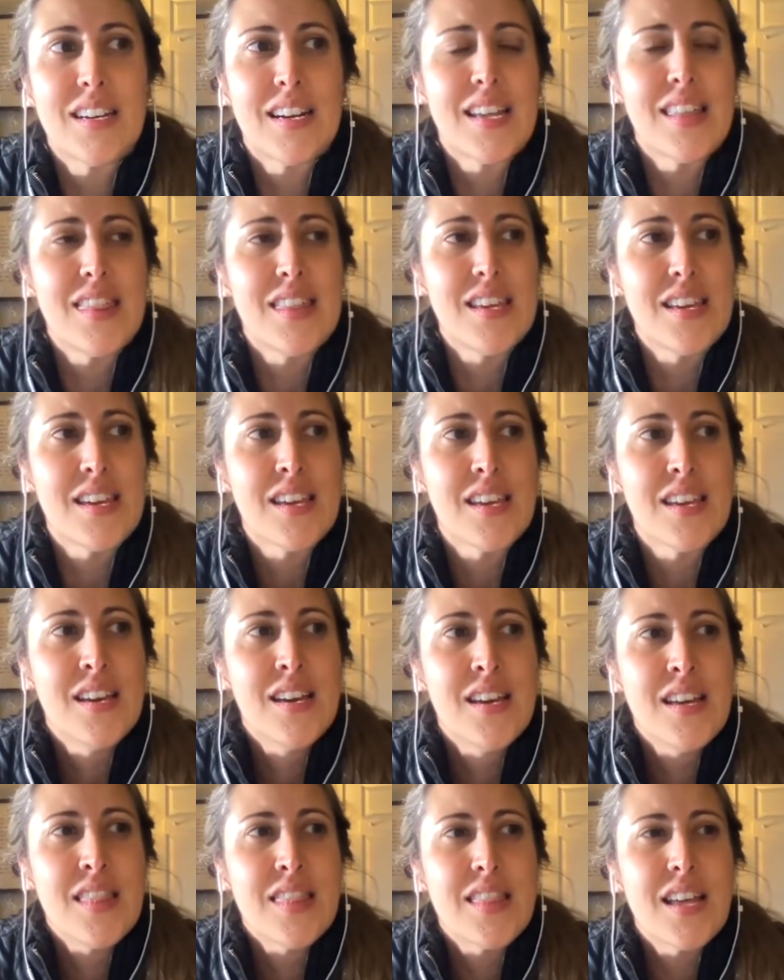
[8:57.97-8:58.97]
And I think
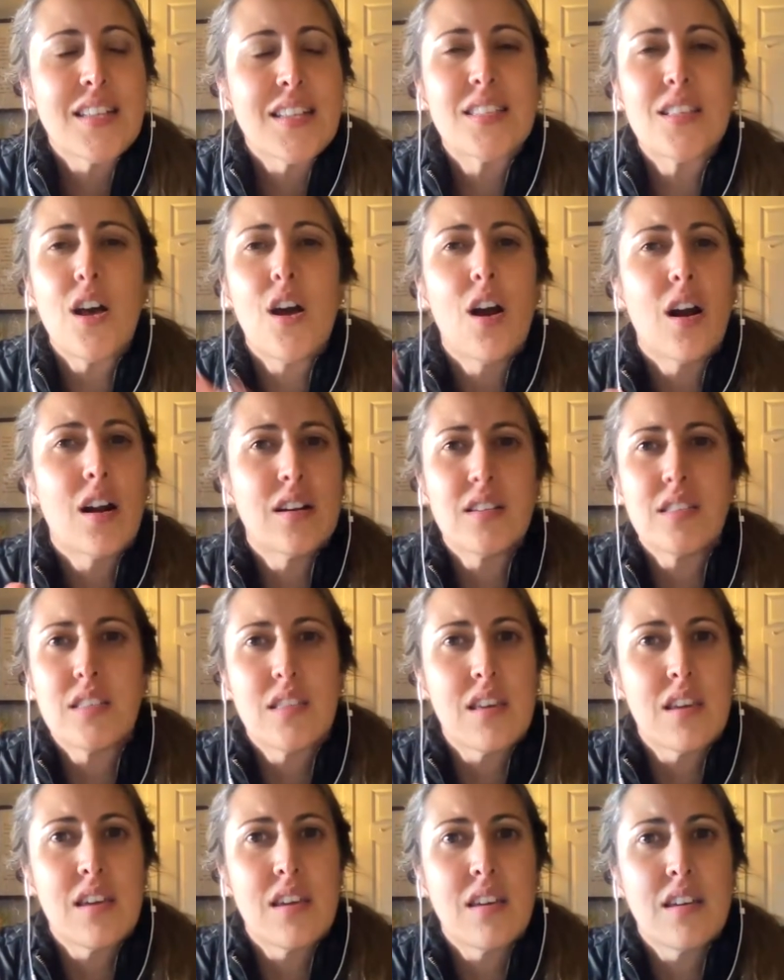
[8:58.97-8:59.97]
that's the
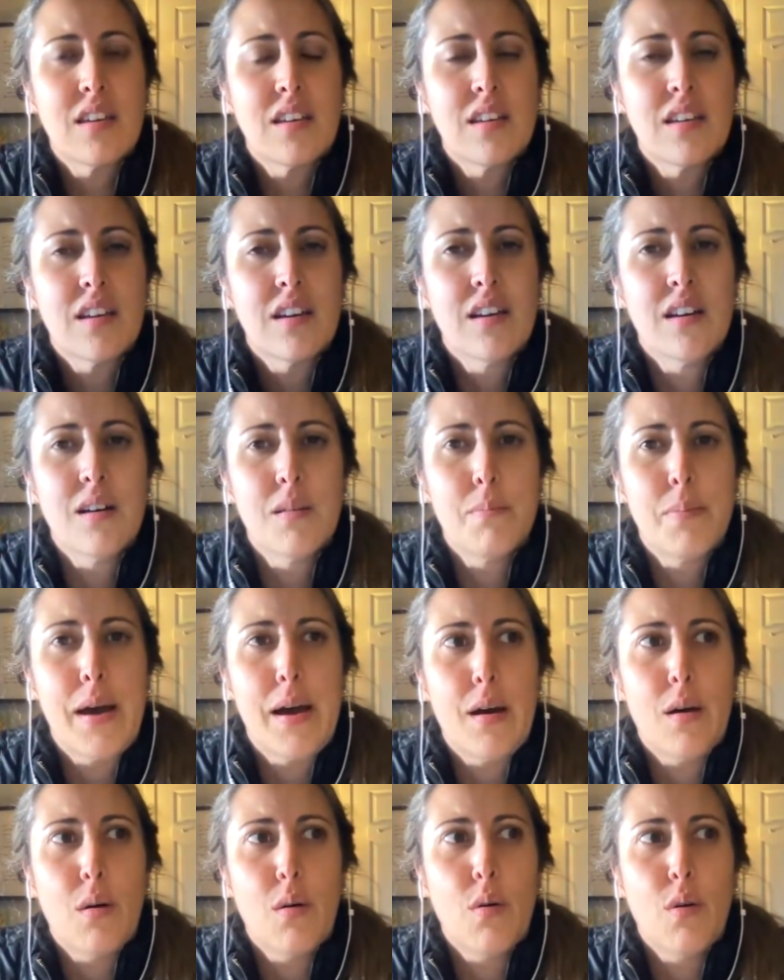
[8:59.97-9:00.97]
hardest thing
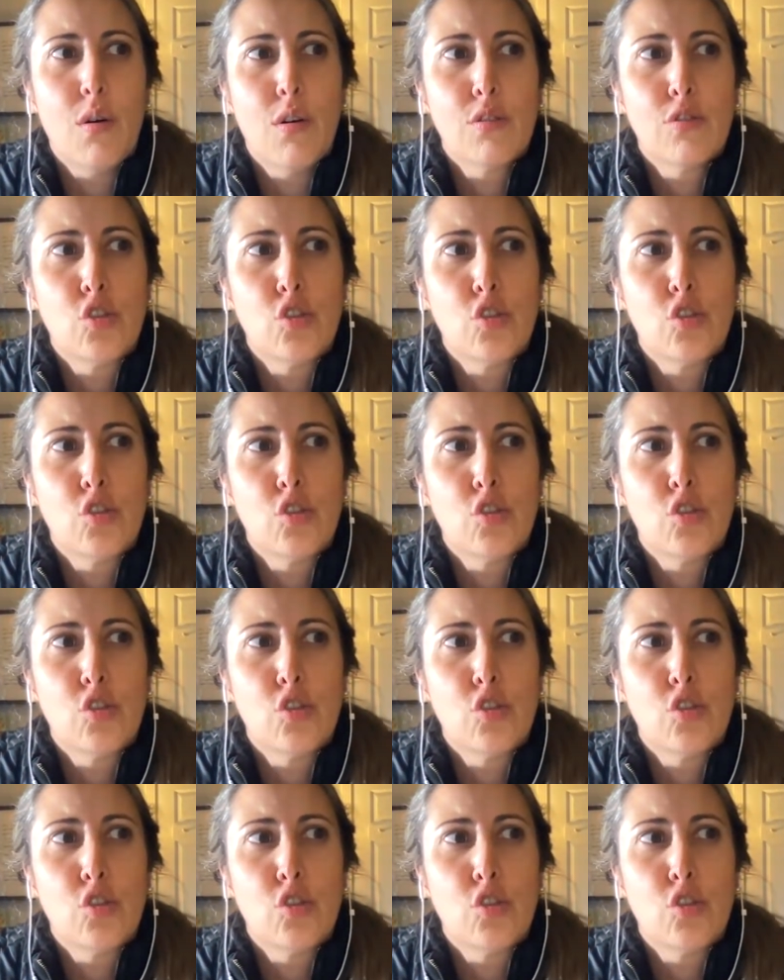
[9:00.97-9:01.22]
about